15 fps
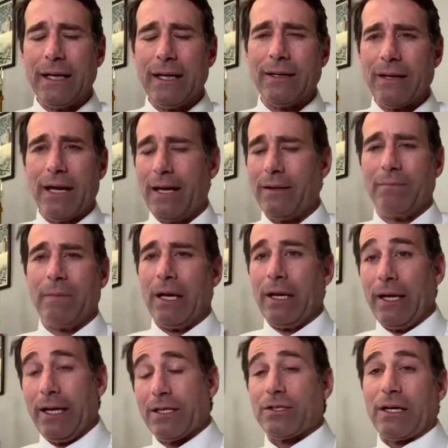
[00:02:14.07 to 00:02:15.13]
And and and
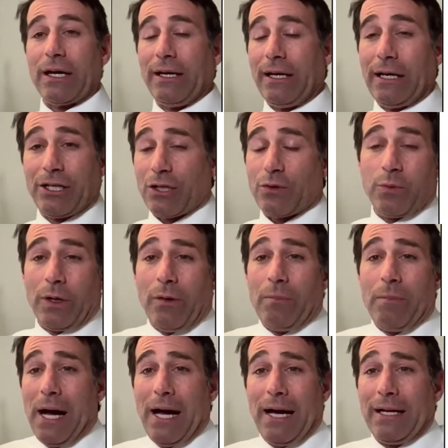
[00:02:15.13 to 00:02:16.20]
it's and I just want to
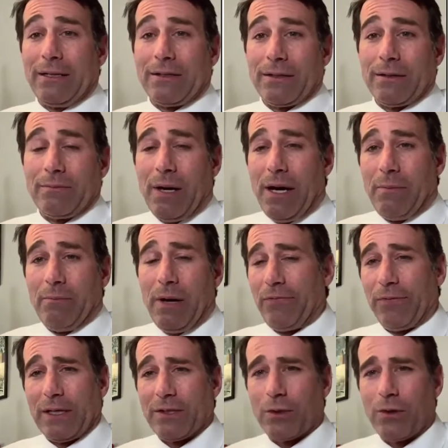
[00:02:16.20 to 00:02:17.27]
remind my, my
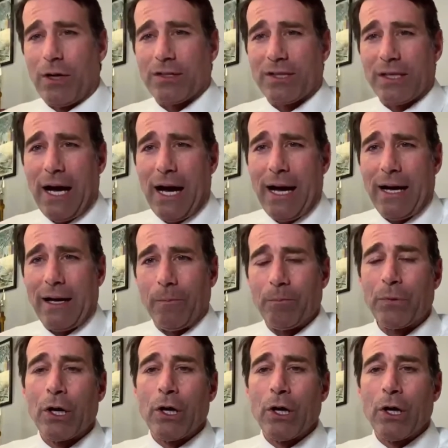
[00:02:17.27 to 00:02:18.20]
friends across the aisle.